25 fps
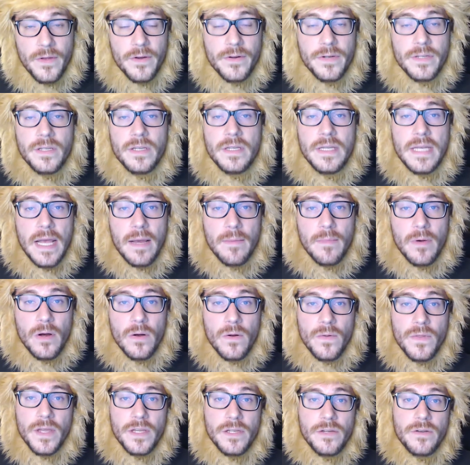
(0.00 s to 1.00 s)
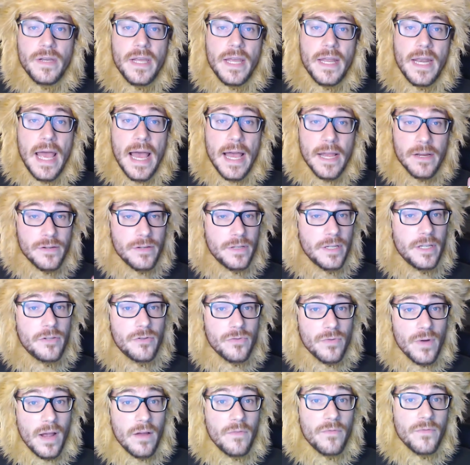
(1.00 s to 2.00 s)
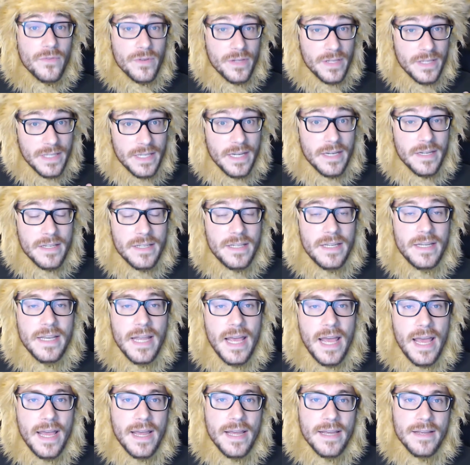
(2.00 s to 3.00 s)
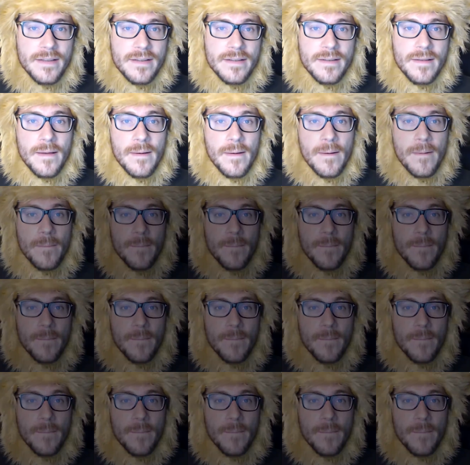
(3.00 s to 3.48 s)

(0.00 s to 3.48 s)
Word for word: There is a demo that you can actually try for sixty days.